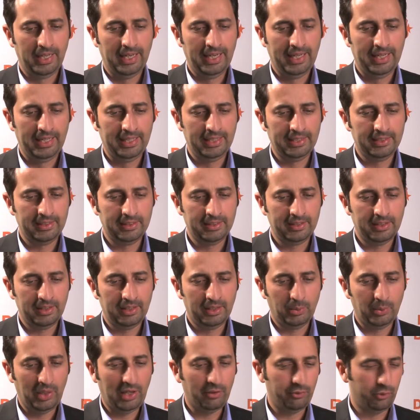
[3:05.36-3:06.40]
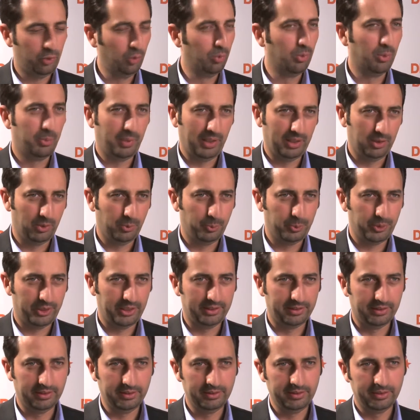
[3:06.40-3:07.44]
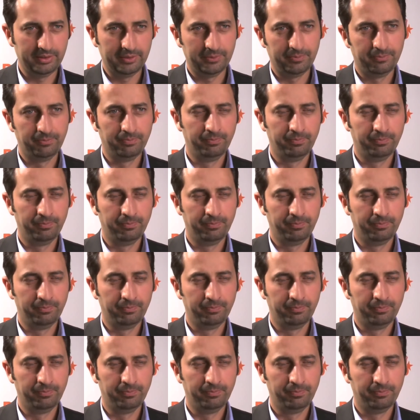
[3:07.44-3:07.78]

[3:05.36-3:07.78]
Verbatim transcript: and we have two mobile operators.